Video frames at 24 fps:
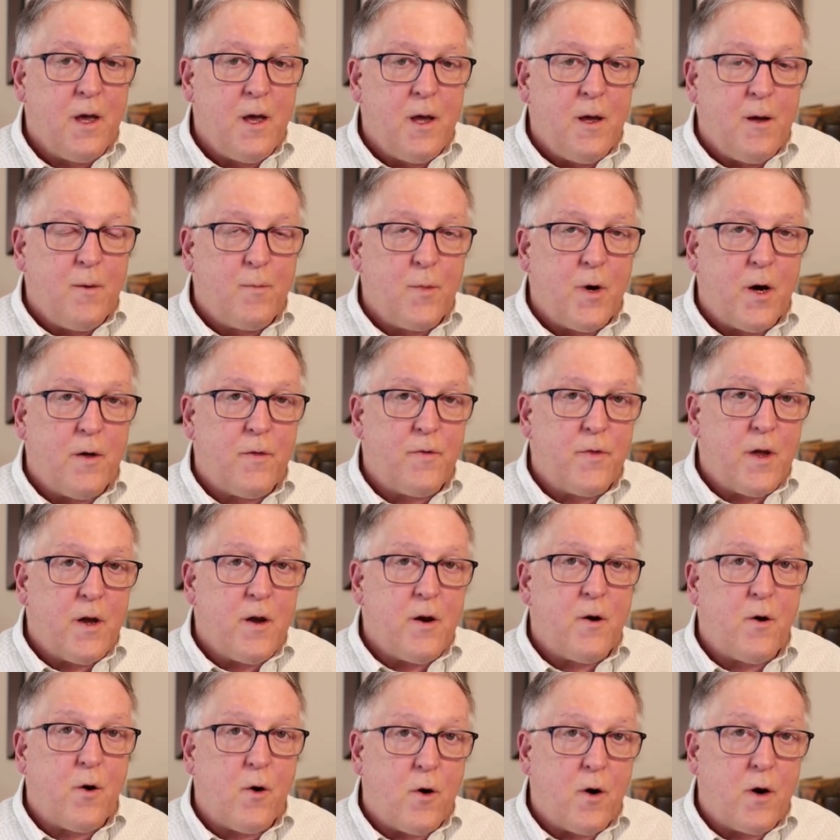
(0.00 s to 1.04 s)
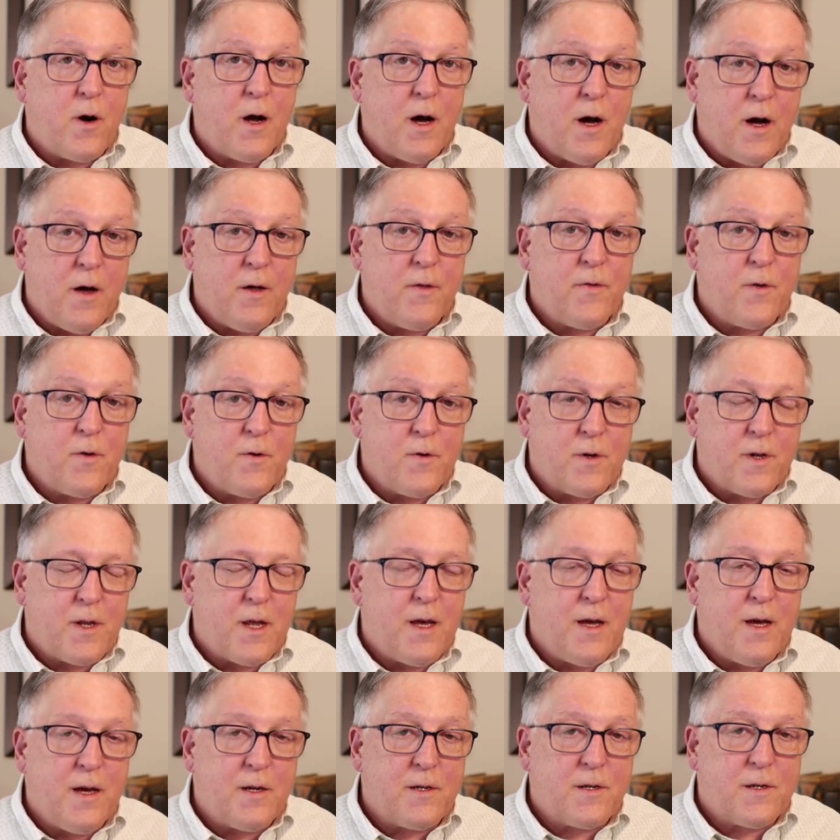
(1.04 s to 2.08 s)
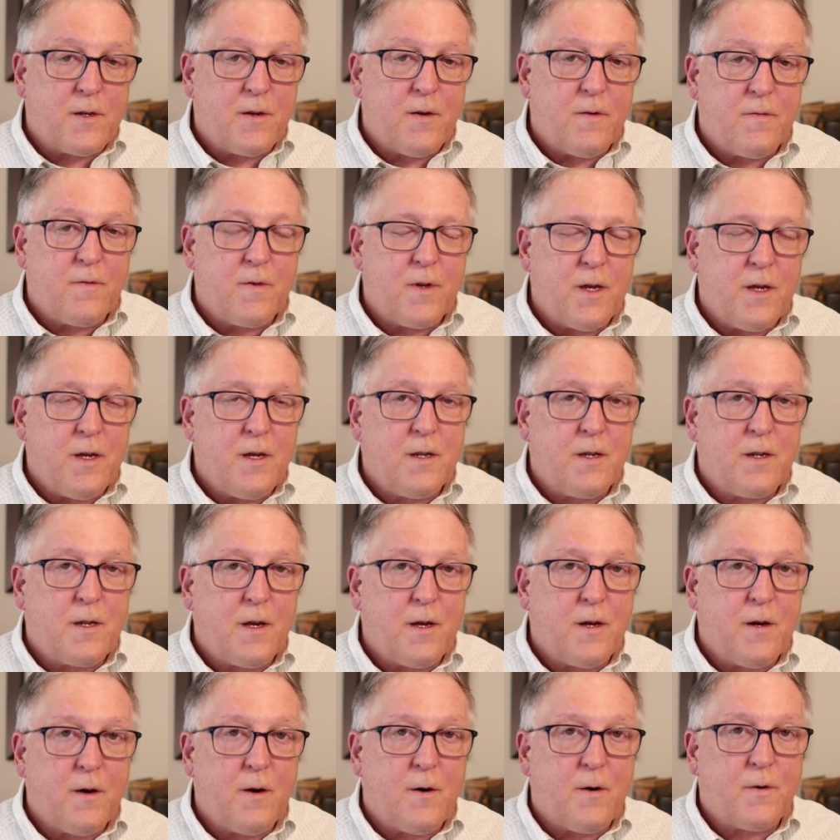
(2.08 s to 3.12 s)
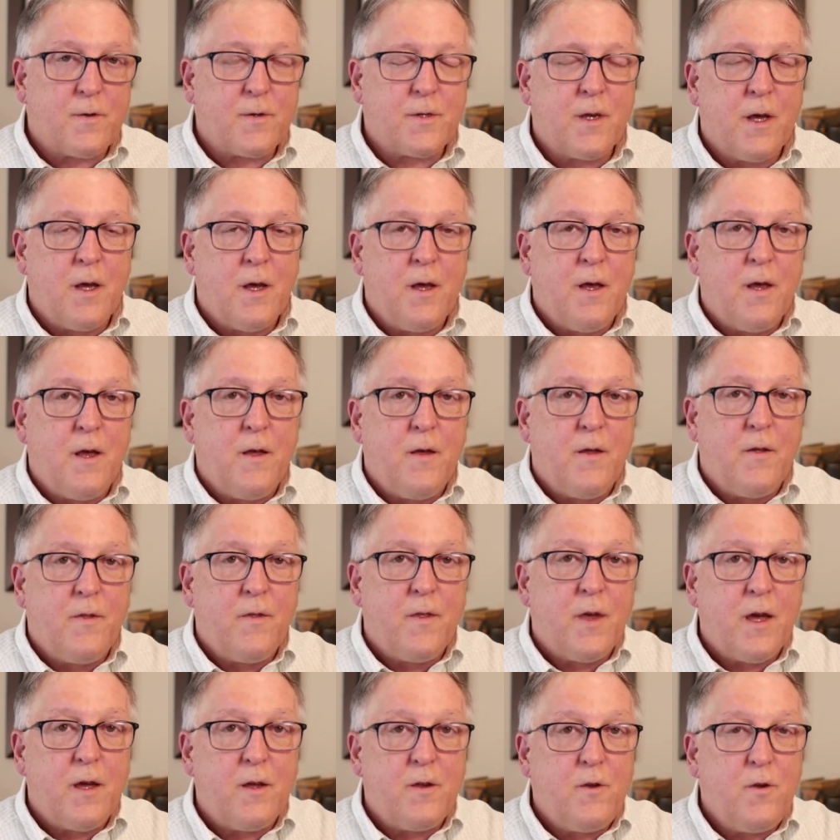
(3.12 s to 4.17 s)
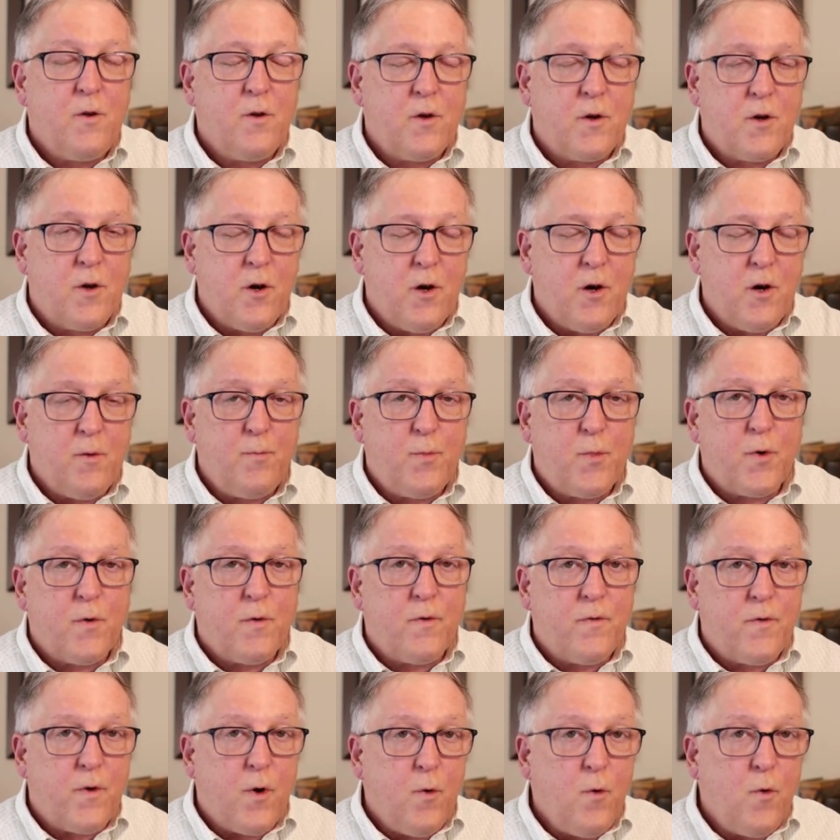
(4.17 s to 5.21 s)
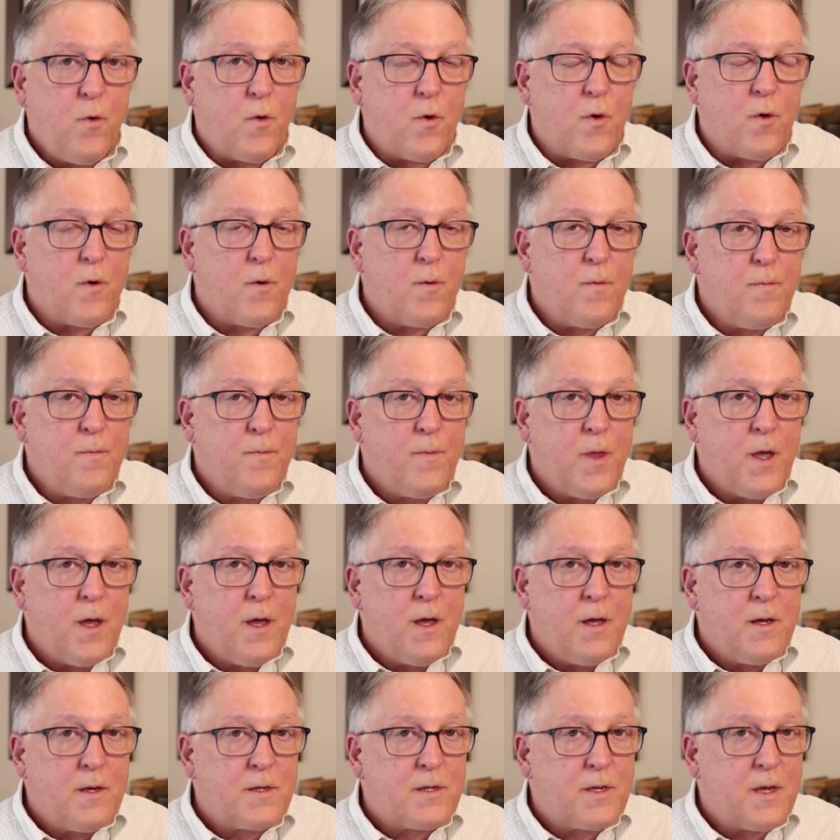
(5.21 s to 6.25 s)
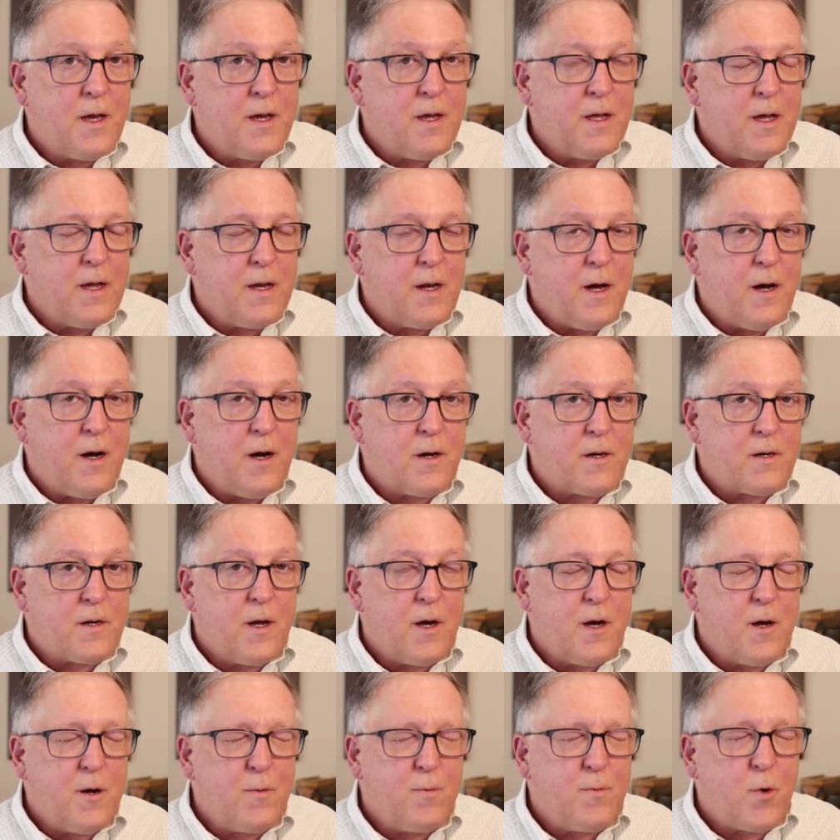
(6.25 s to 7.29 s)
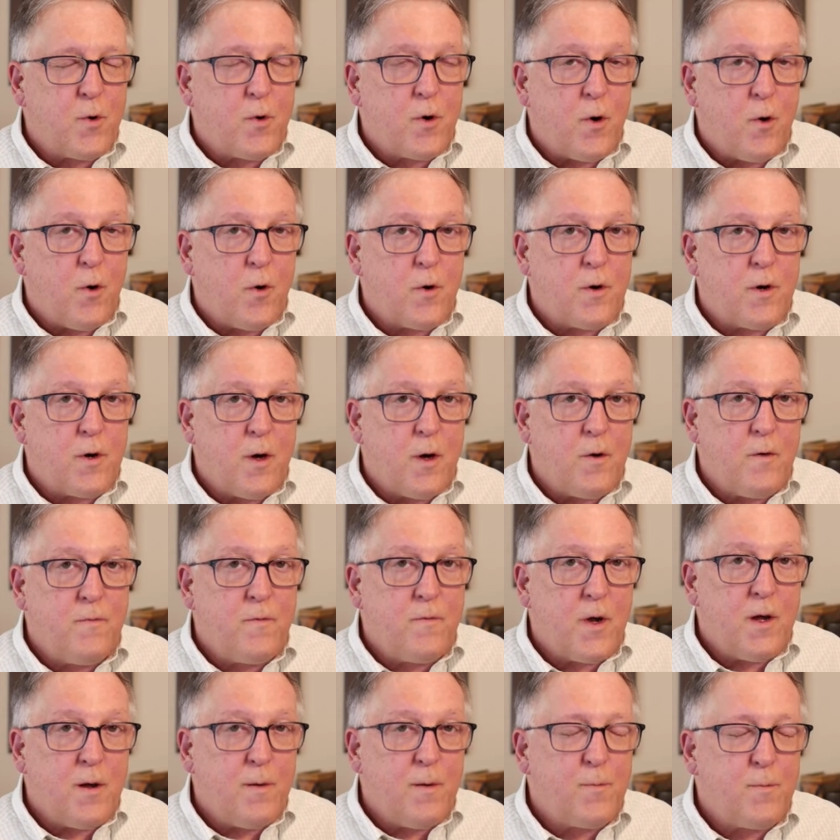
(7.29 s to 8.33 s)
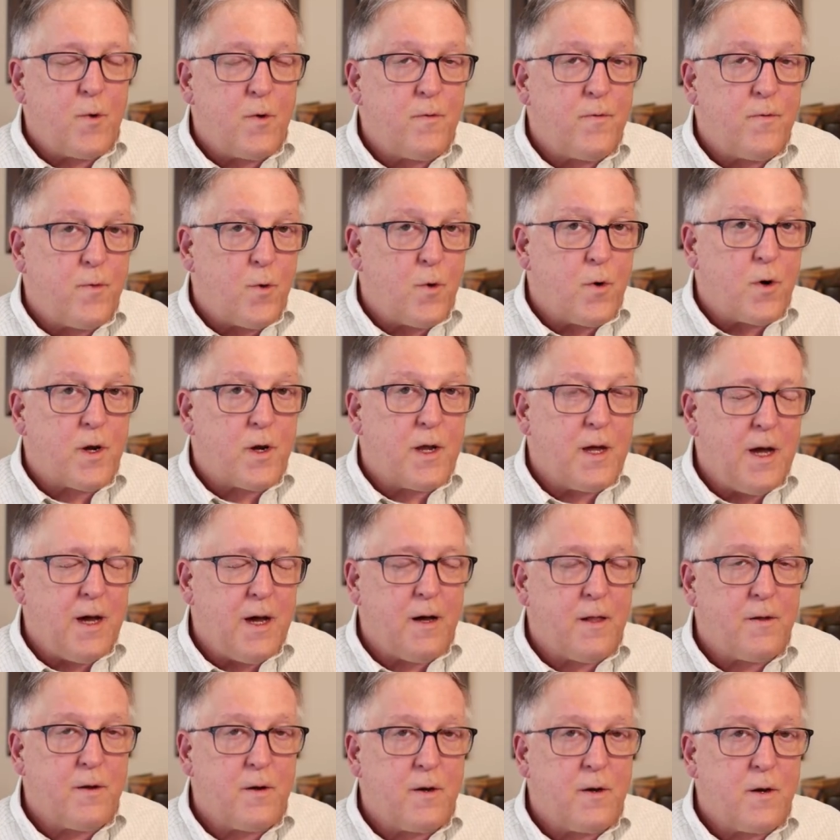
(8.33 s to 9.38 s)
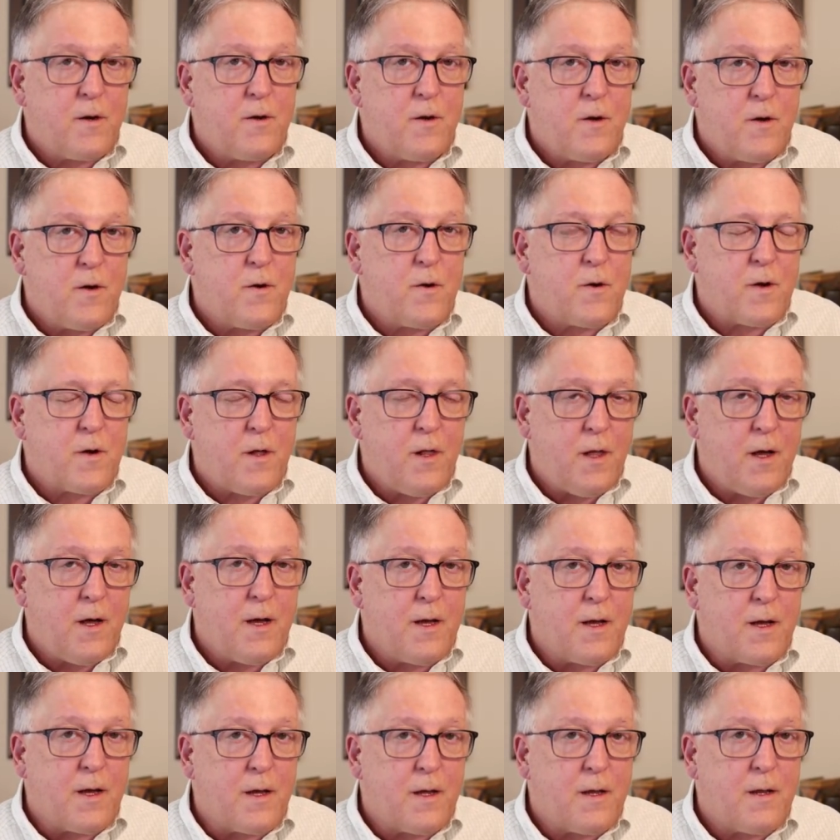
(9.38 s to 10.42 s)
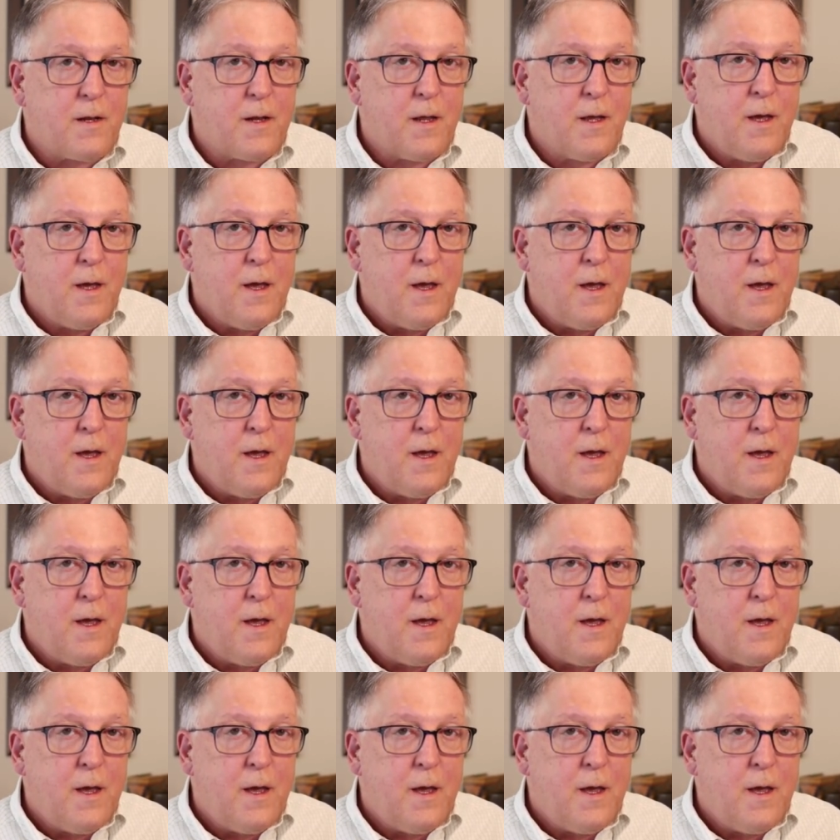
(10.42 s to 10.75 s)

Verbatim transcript: But there are other tests of details that you could perform, say in October or November for a calendar year client,